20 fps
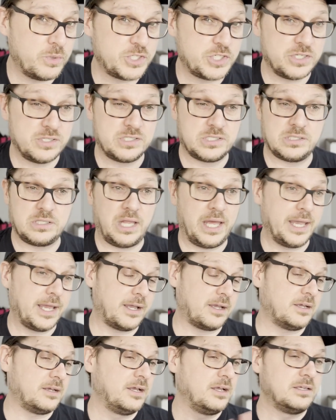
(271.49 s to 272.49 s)
which is,
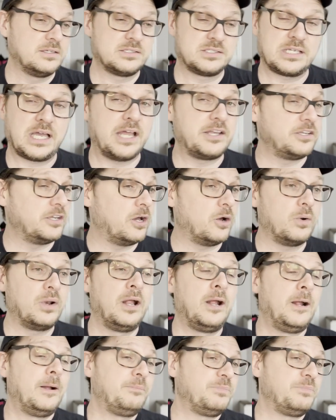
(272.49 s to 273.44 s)
like, side note,